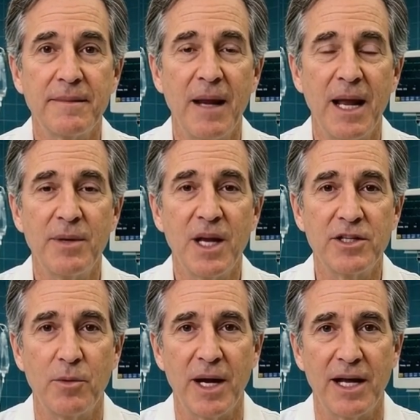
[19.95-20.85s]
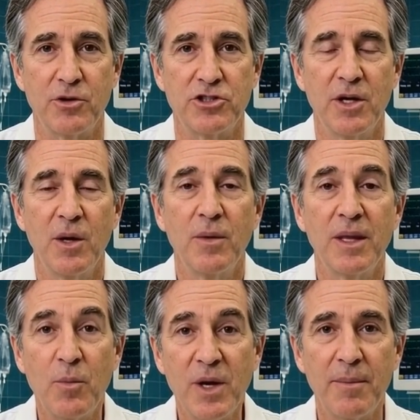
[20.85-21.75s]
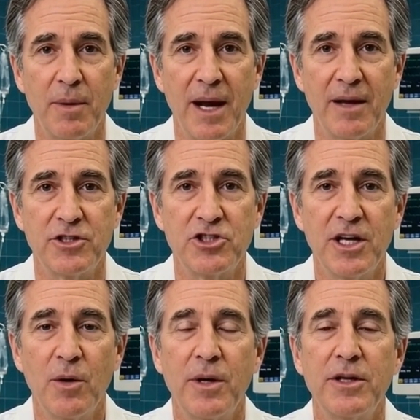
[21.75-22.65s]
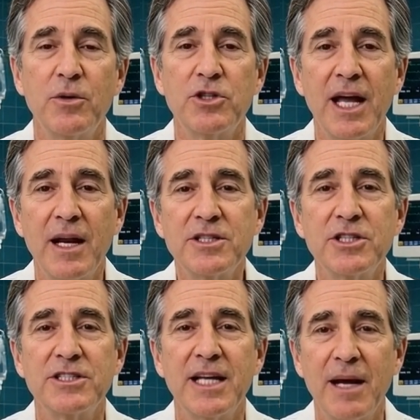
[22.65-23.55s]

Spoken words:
I'm Dr. Michael Stone, and what I'm about to share with you challenges